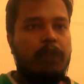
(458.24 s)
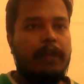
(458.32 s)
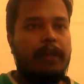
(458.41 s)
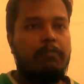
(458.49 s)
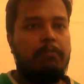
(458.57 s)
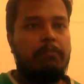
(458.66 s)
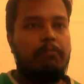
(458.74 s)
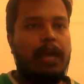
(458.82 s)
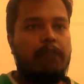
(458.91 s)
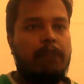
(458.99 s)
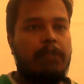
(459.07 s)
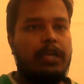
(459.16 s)

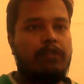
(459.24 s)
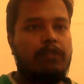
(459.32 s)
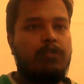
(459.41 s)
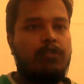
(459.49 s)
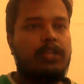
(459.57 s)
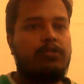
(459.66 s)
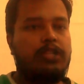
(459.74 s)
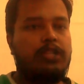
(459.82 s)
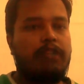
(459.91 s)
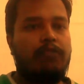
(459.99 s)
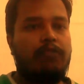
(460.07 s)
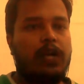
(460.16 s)
Black played queen to
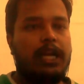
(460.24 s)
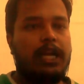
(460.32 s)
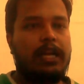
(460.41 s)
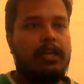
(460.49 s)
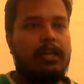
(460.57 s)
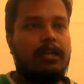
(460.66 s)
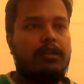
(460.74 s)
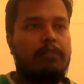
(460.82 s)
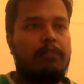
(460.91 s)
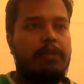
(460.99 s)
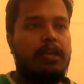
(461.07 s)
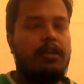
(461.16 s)
g4, attacking
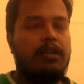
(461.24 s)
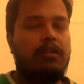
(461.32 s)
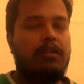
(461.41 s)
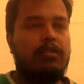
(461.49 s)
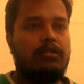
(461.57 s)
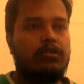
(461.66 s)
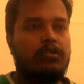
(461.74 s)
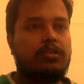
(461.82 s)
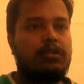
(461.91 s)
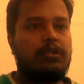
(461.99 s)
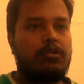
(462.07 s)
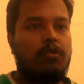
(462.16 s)

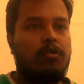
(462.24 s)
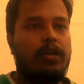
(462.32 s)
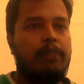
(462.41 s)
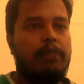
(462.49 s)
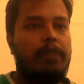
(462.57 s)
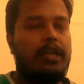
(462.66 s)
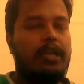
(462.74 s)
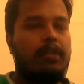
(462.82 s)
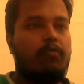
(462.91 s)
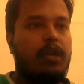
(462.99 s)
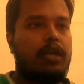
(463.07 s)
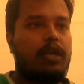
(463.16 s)
showing a mate
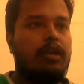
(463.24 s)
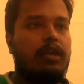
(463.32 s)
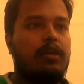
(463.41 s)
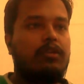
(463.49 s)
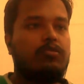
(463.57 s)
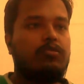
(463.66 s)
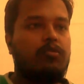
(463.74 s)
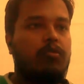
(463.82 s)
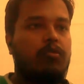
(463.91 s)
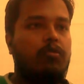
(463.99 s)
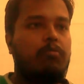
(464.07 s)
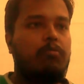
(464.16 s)
in 1.
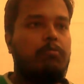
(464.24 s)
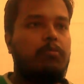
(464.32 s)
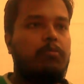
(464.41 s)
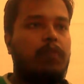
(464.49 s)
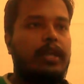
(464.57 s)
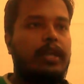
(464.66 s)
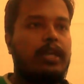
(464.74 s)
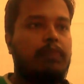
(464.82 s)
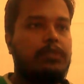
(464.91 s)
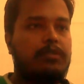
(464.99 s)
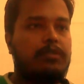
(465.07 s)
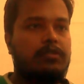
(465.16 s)
So white
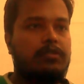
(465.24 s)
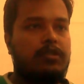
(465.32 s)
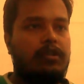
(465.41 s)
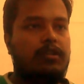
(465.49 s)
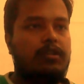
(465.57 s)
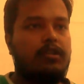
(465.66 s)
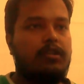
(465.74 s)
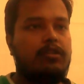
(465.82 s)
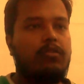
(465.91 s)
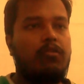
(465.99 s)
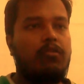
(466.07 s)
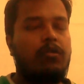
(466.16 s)
captures
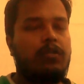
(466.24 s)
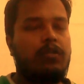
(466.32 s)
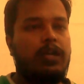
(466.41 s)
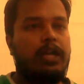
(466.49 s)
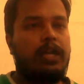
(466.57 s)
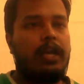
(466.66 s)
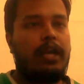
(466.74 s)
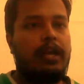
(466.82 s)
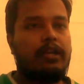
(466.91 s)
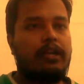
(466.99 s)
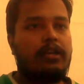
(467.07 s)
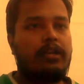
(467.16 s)
the rook on the
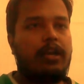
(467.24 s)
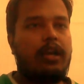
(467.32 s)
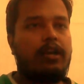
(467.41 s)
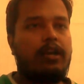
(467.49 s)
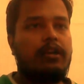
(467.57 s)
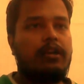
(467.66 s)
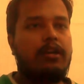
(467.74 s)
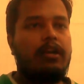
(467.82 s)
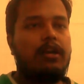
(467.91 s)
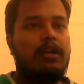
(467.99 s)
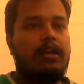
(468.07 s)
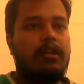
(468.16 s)
a8, and
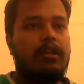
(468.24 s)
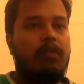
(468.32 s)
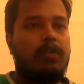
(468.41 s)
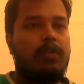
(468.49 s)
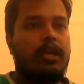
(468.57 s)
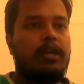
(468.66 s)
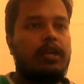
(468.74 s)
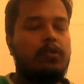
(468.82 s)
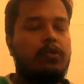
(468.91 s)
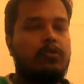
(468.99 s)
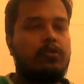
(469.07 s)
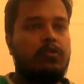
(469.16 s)
now king
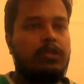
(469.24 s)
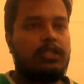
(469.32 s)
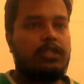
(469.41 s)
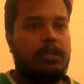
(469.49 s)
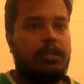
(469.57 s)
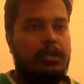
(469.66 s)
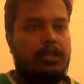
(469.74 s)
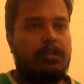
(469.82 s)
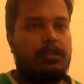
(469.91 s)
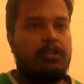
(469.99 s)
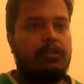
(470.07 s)
moves to e7.